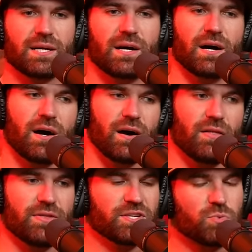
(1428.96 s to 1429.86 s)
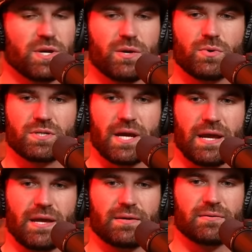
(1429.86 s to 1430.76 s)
uh, this week was a,